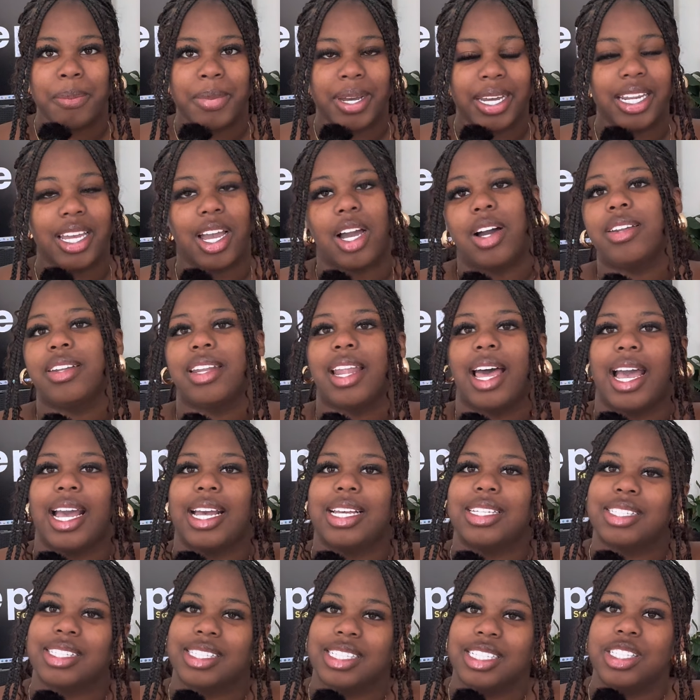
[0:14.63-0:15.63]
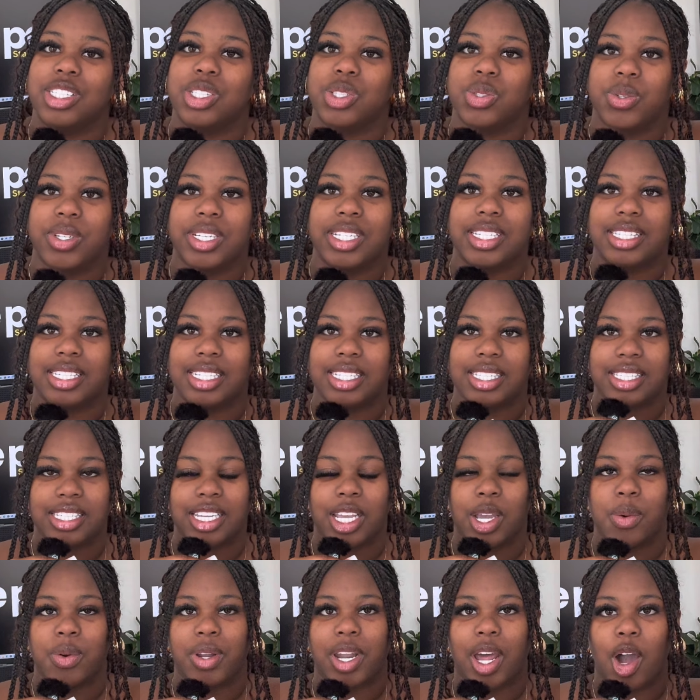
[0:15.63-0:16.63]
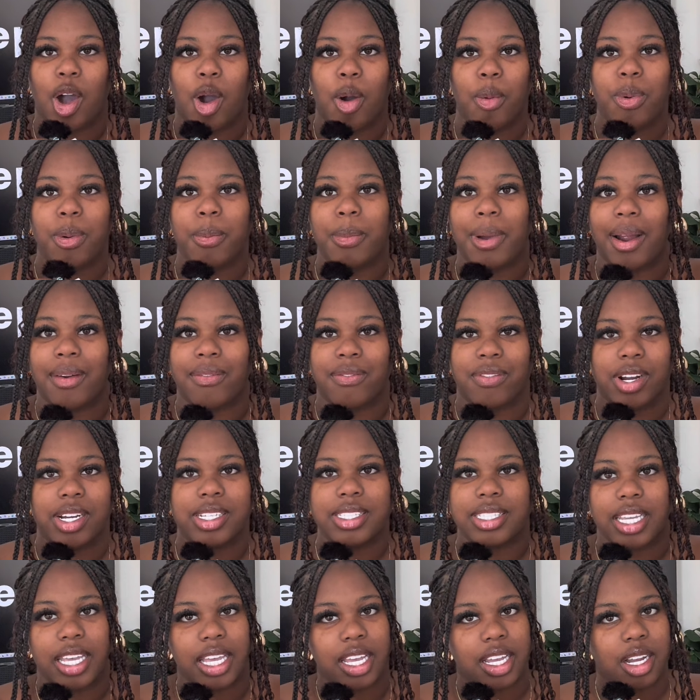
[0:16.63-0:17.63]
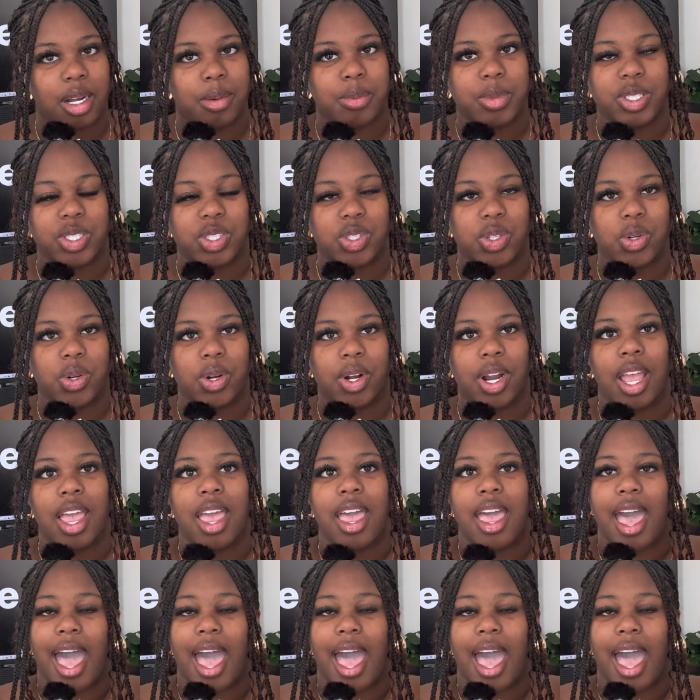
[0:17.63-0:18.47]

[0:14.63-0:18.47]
money online since 2016 when I opened my first e-commerce store.